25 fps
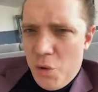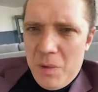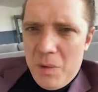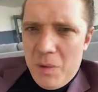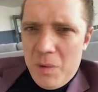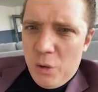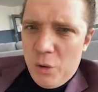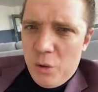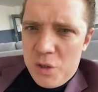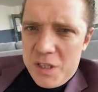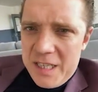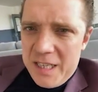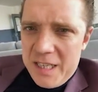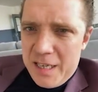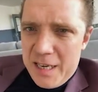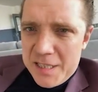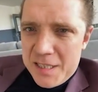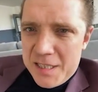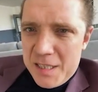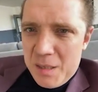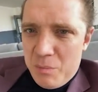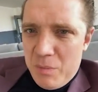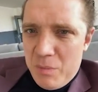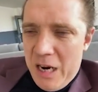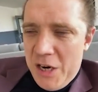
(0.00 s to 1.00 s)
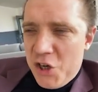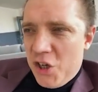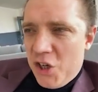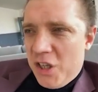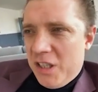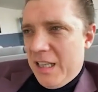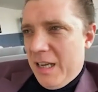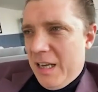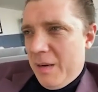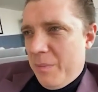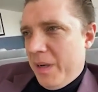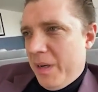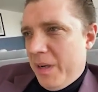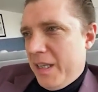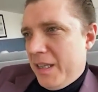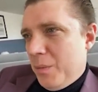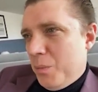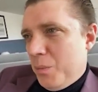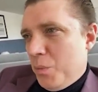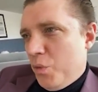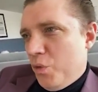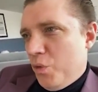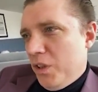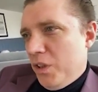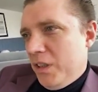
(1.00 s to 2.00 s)
She's very
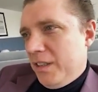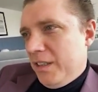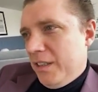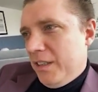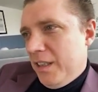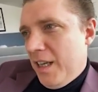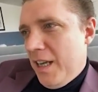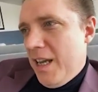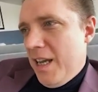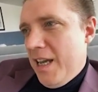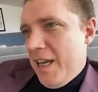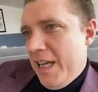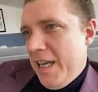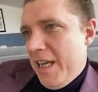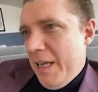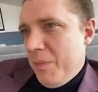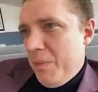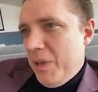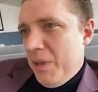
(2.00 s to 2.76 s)
young dog,